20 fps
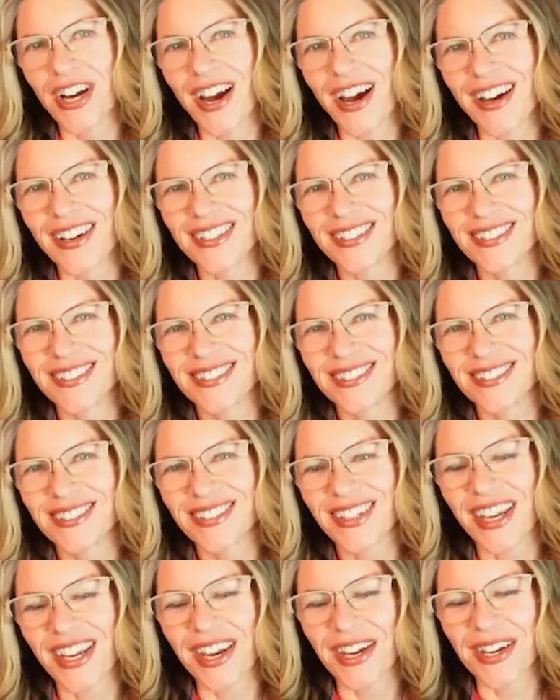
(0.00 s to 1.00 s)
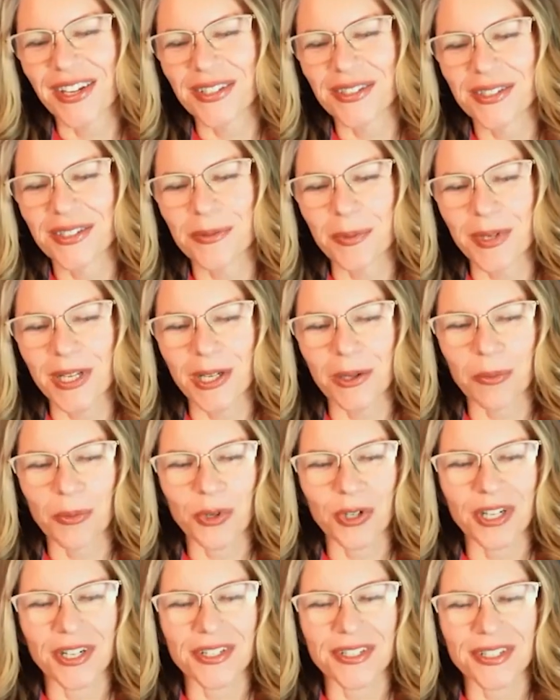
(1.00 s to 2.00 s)
hat and speak
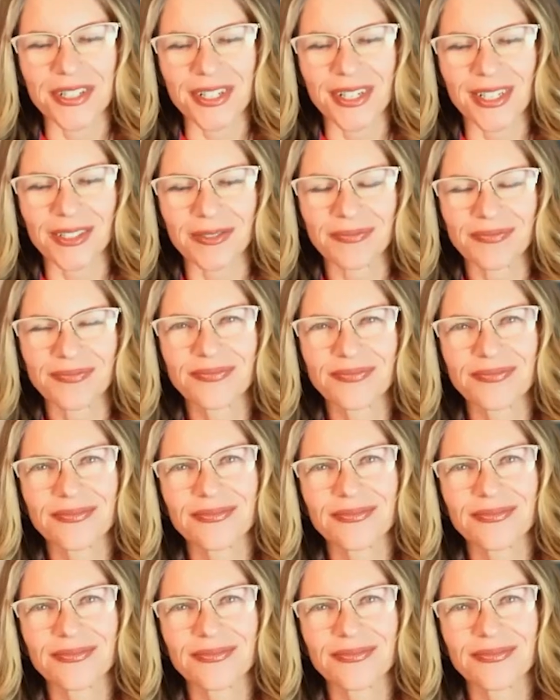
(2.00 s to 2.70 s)
more as a